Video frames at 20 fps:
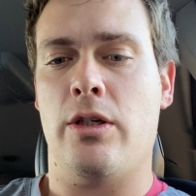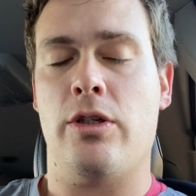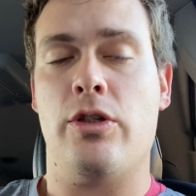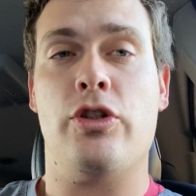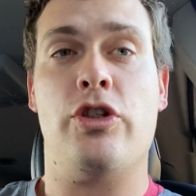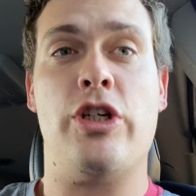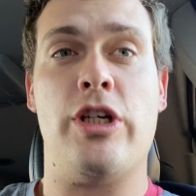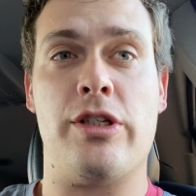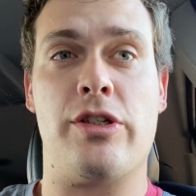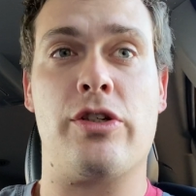
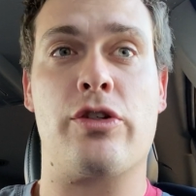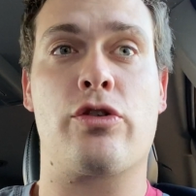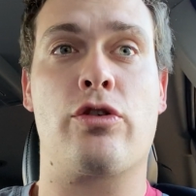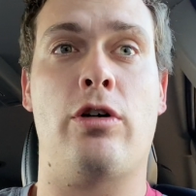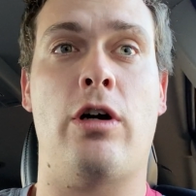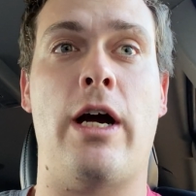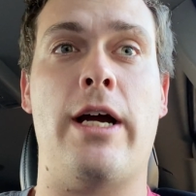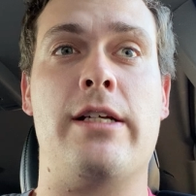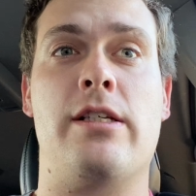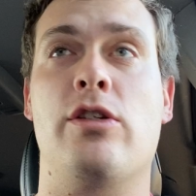Jesus
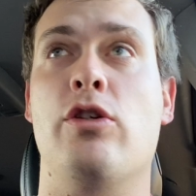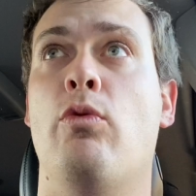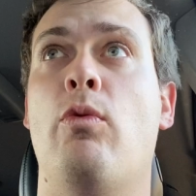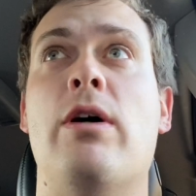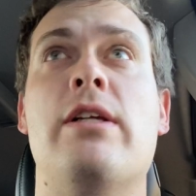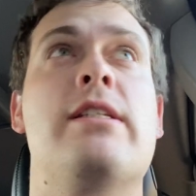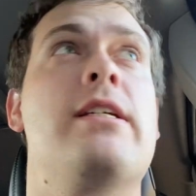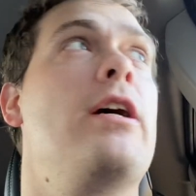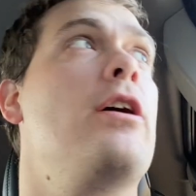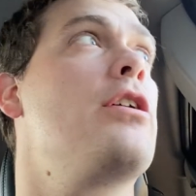Christ. So
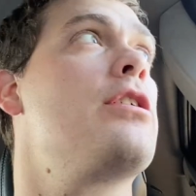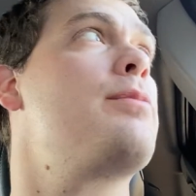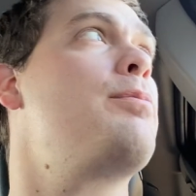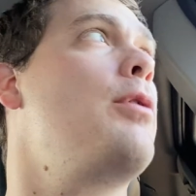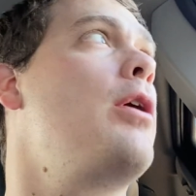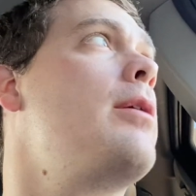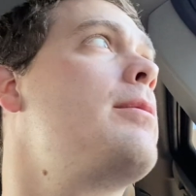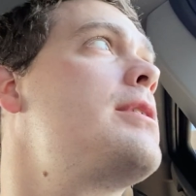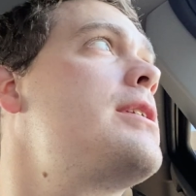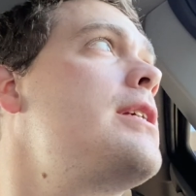what's Harris
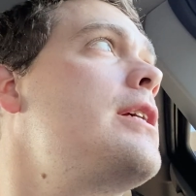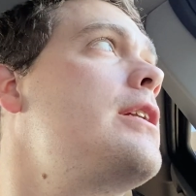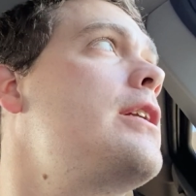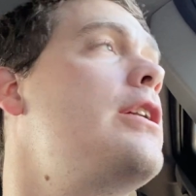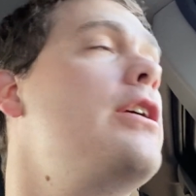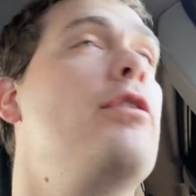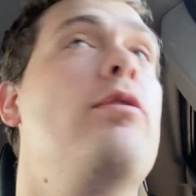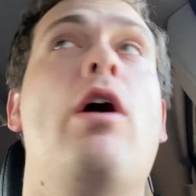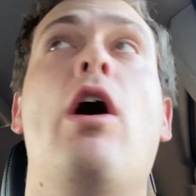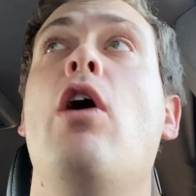promising to do?